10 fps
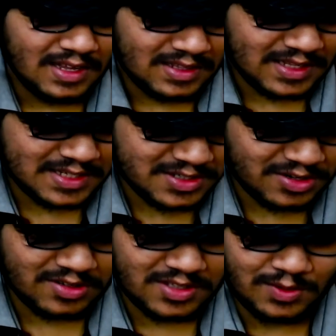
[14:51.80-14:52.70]
that
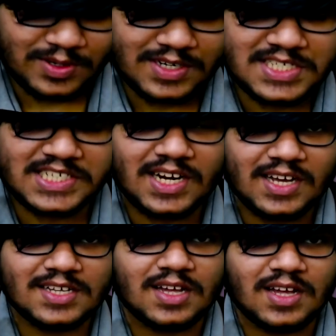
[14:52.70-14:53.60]
strong, the Wind
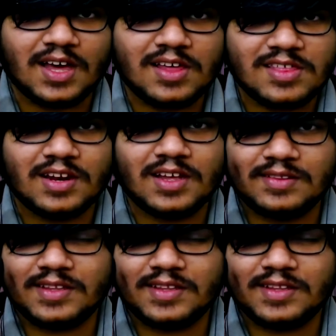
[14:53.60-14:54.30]
Hashira.